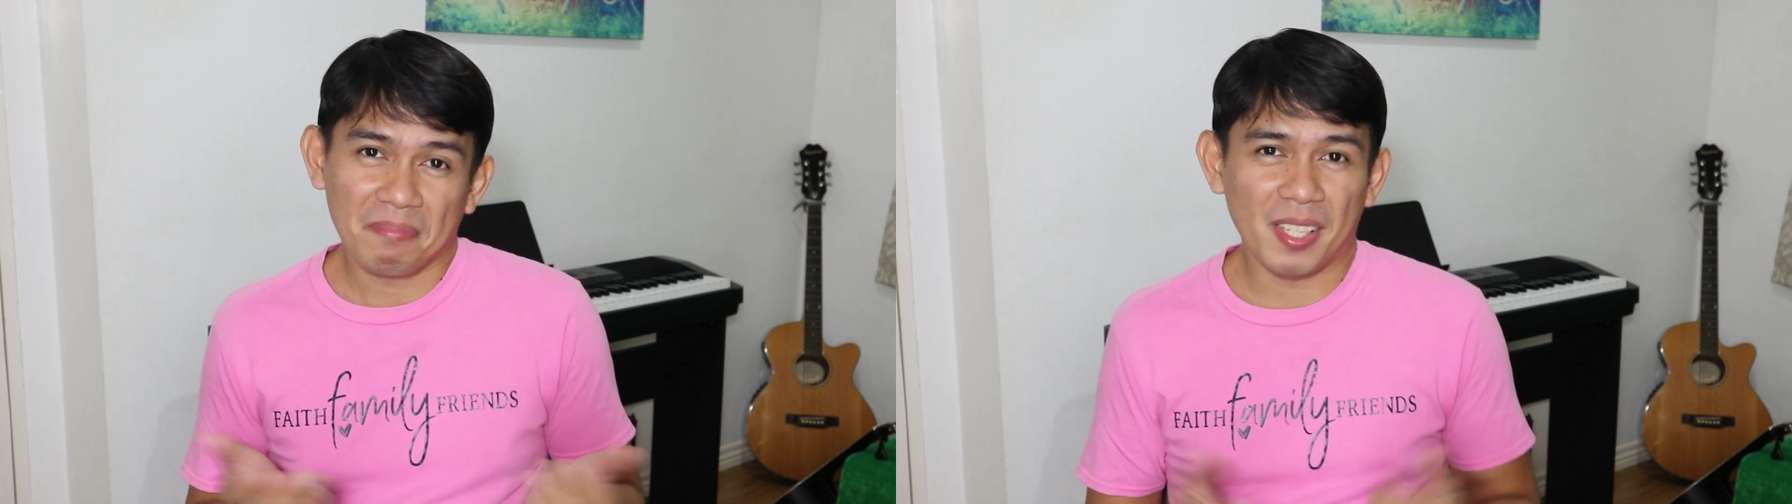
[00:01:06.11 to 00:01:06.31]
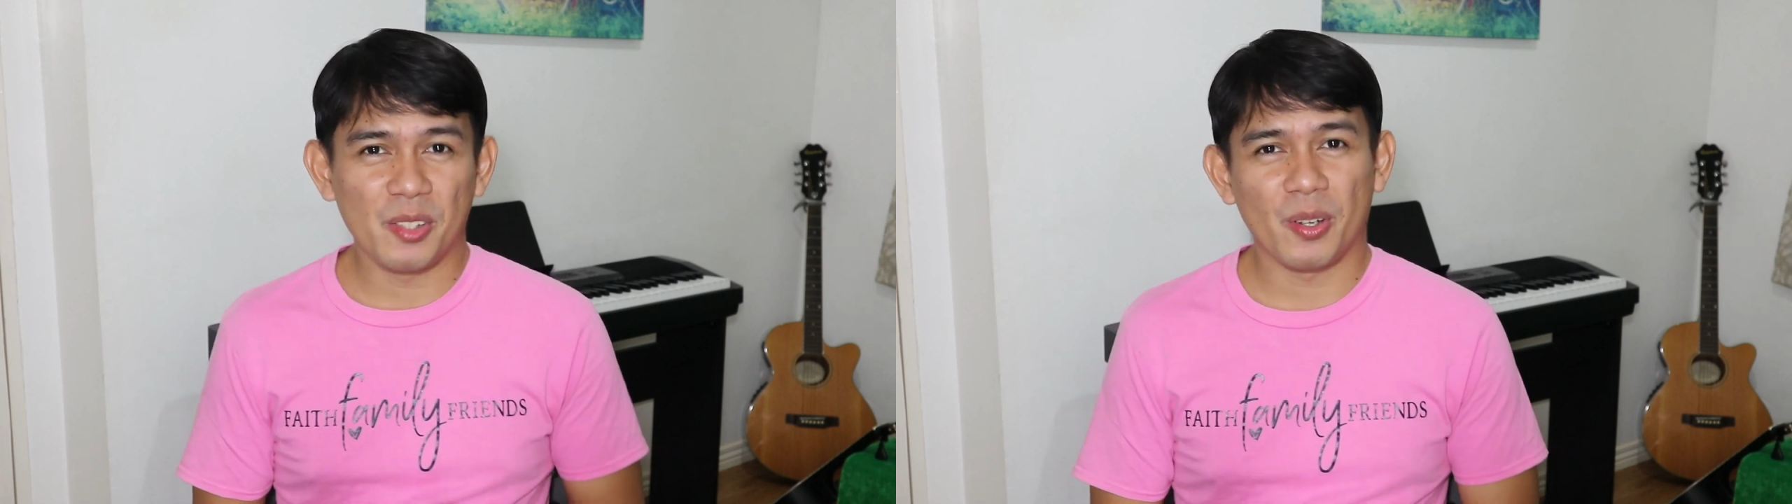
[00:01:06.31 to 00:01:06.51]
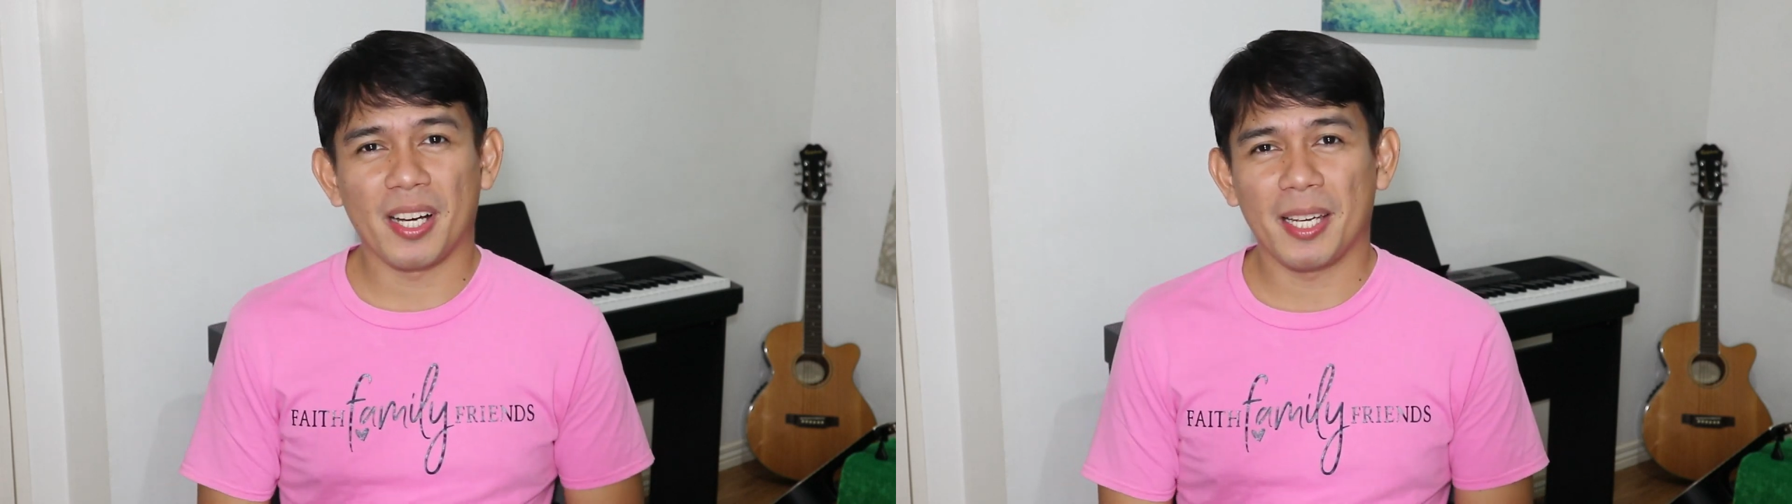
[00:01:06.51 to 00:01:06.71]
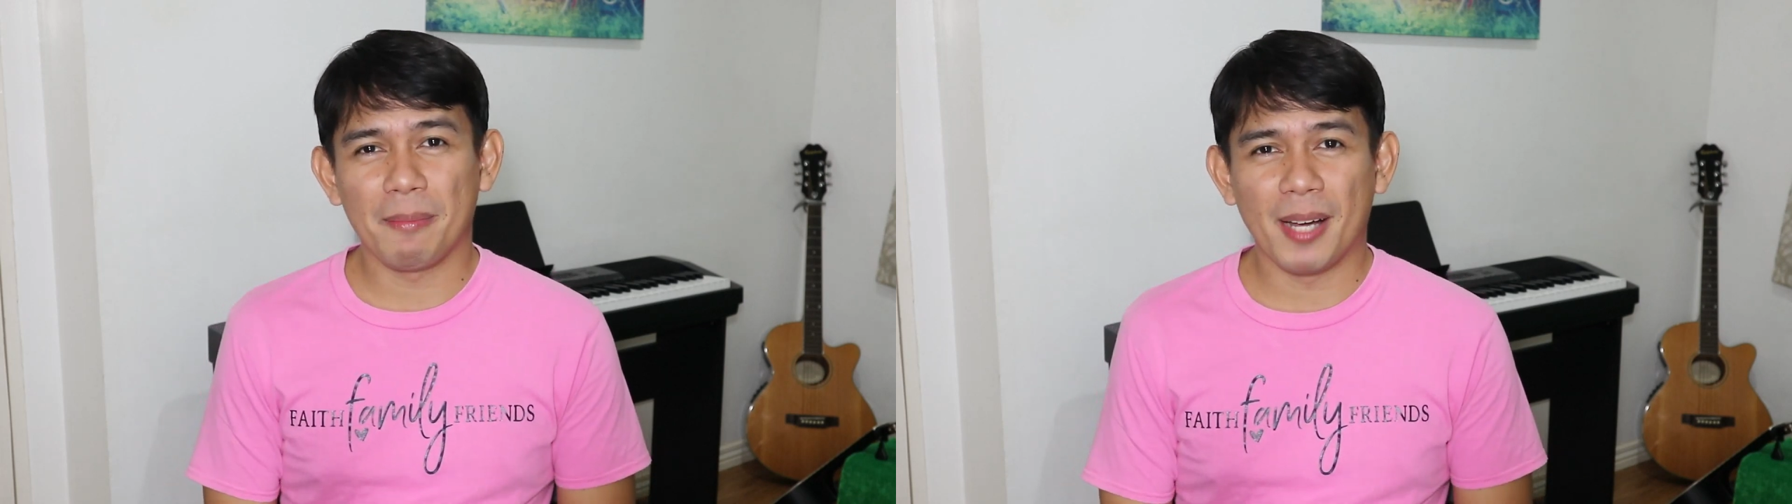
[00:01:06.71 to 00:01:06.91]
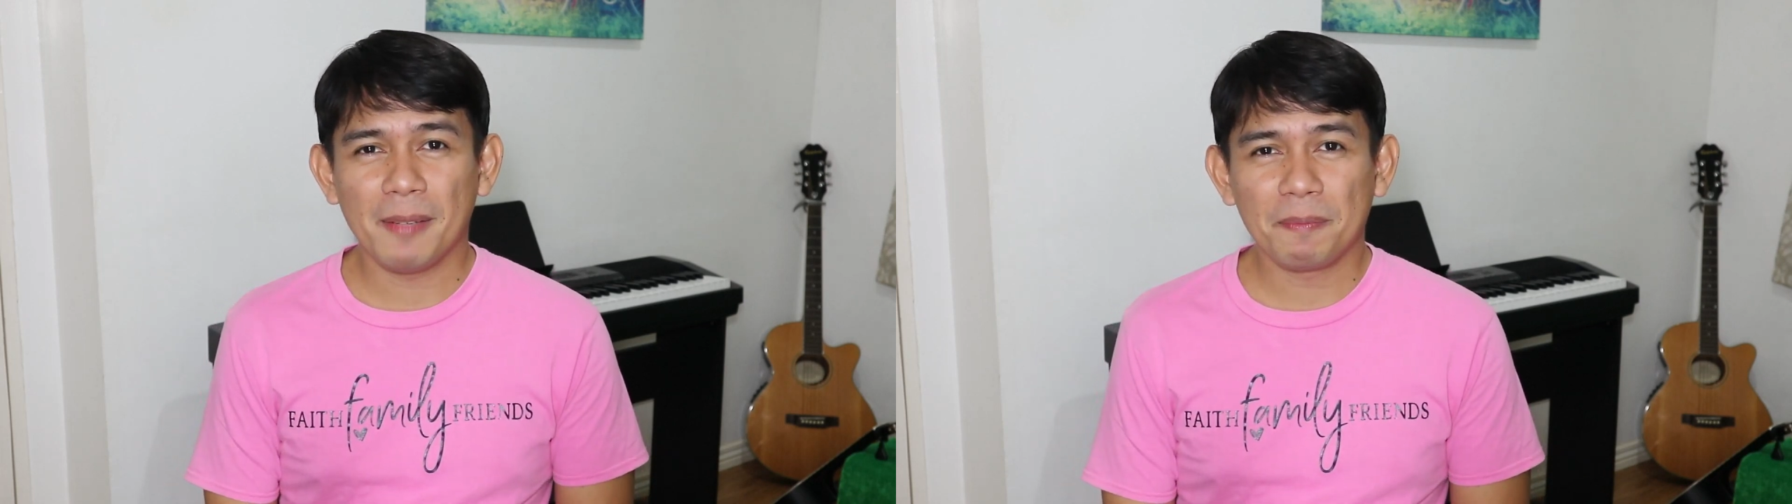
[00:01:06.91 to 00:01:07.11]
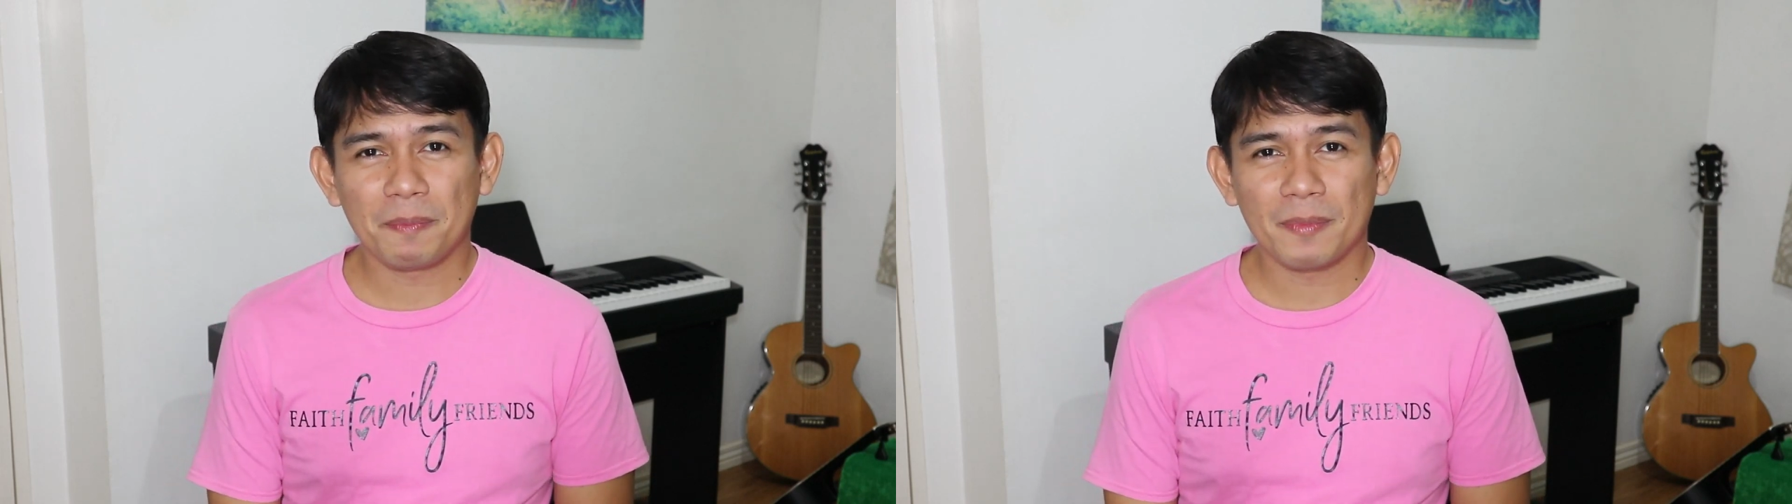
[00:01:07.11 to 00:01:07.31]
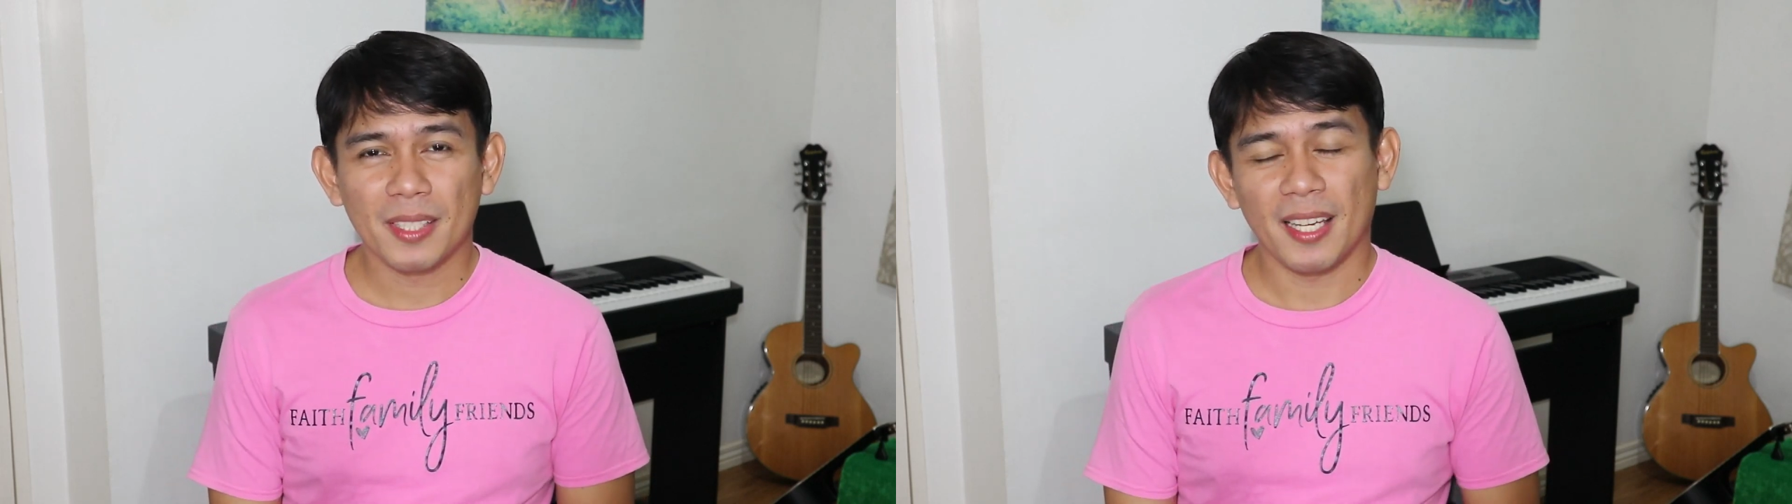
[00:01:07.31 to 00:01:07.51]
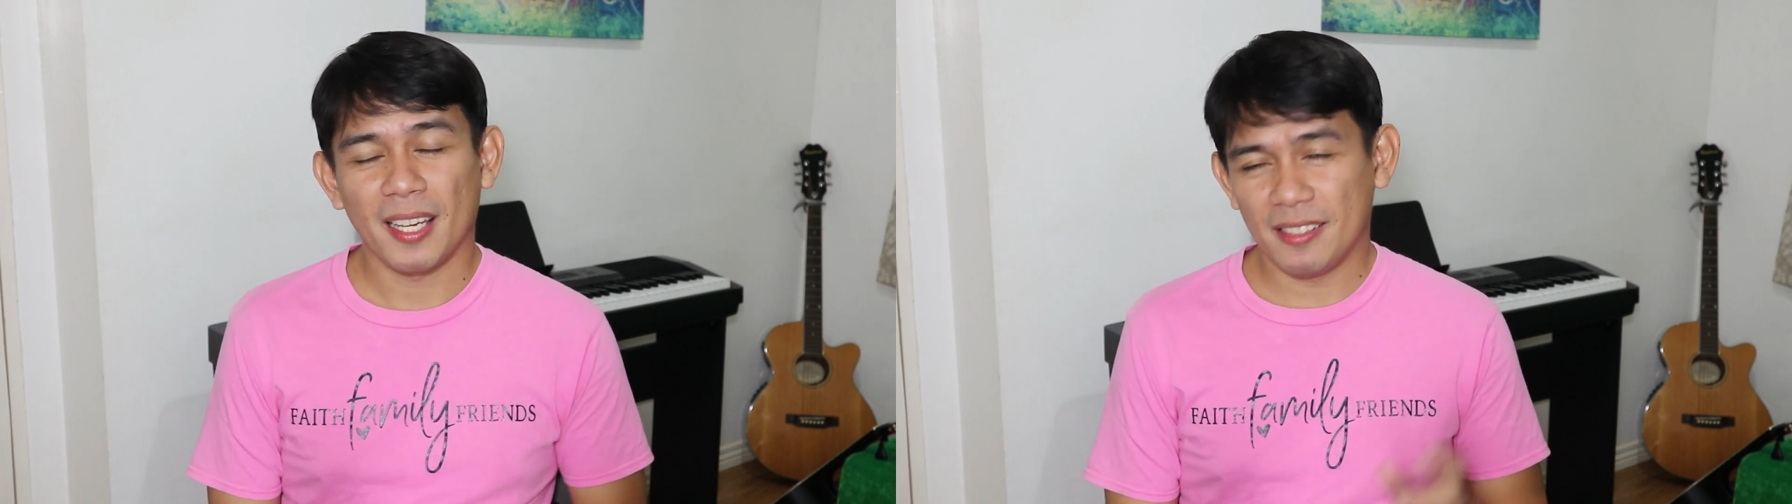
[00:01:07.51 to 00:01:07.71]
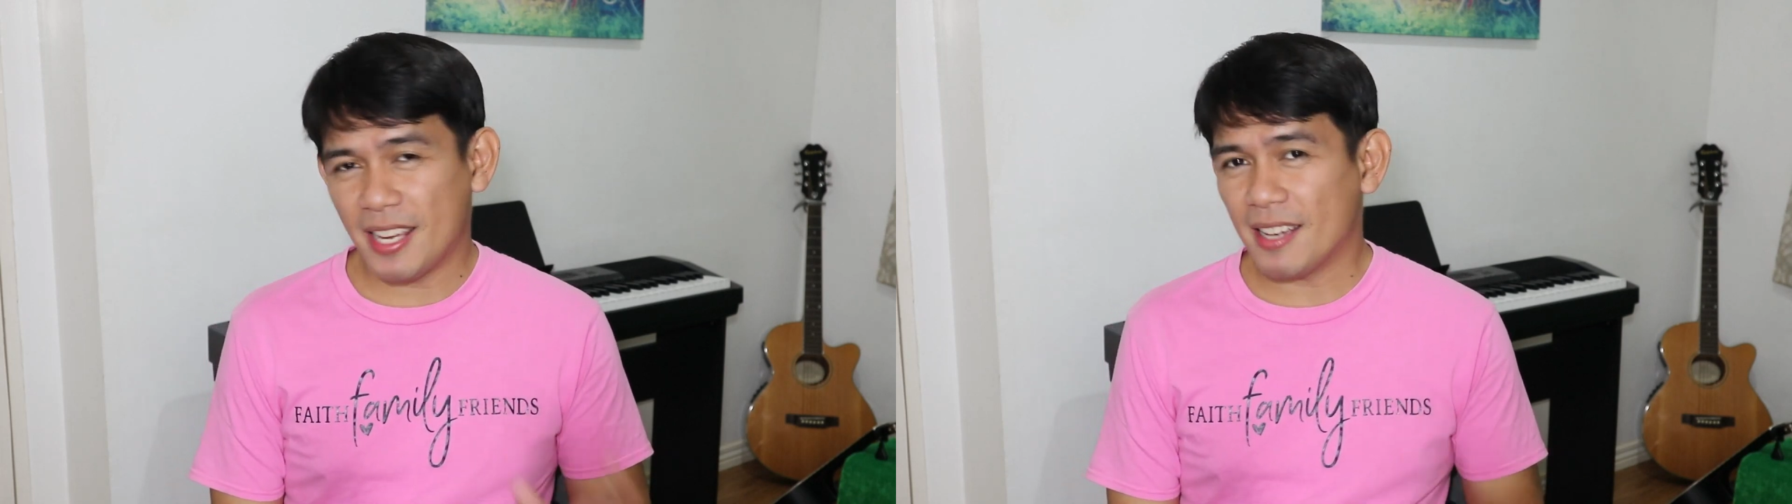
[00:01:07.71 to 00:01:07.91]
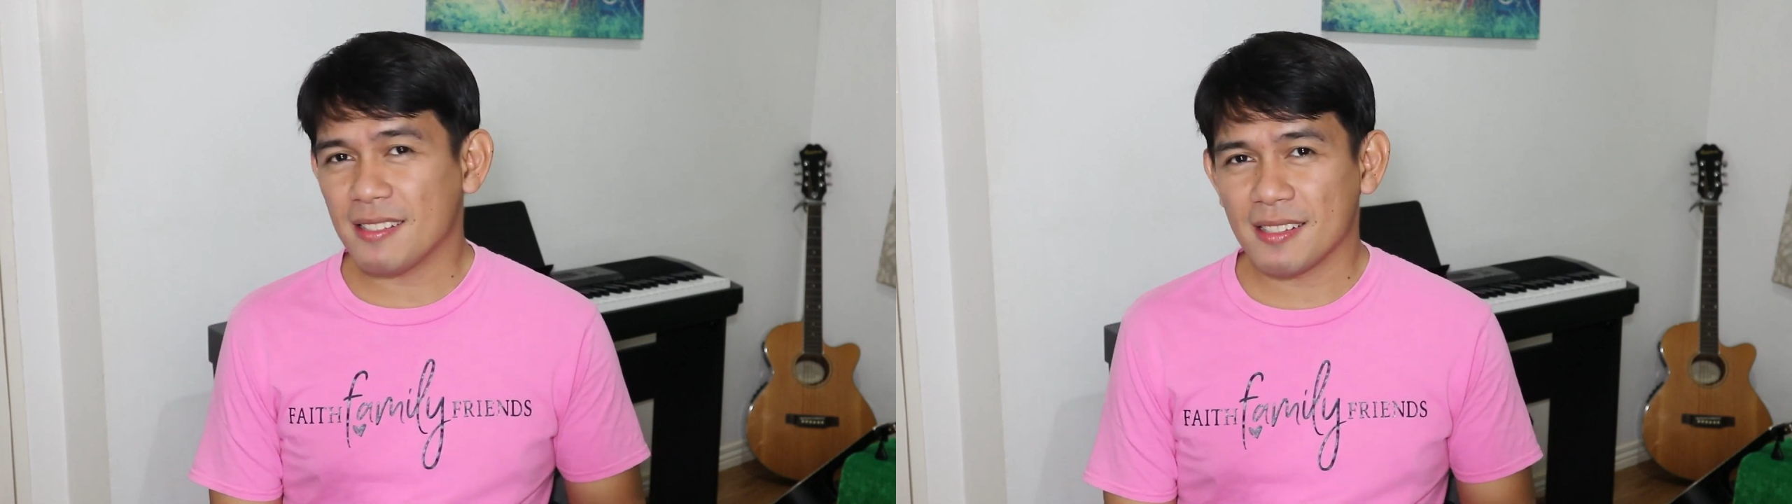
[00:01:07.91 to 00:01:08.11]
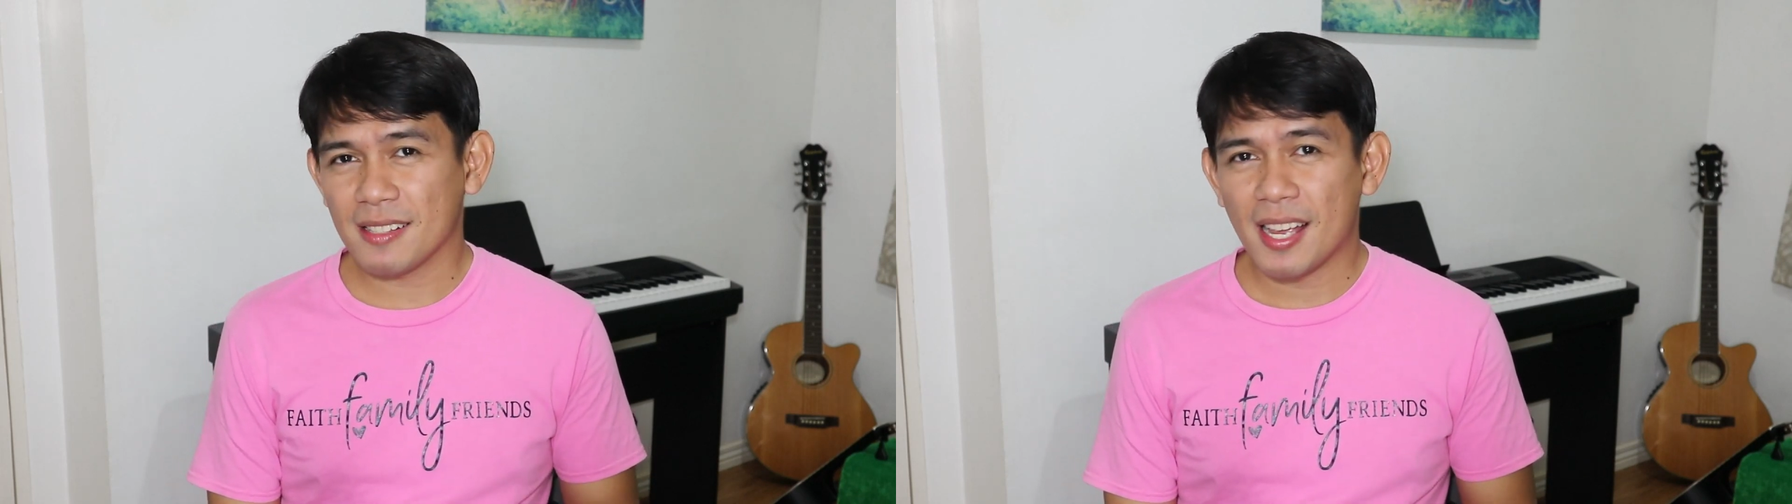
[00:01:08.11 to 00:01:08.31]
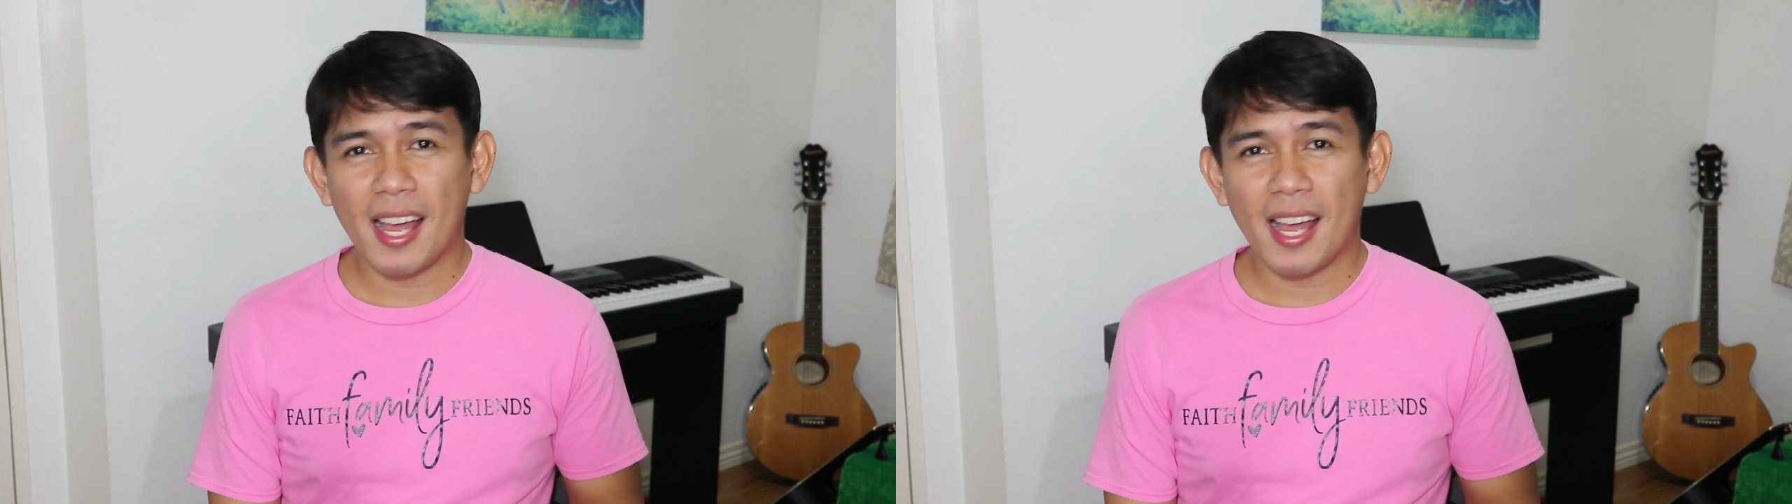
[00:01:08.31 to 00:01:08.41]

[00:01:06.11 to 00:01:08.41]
Medyo kakaiba. And yes,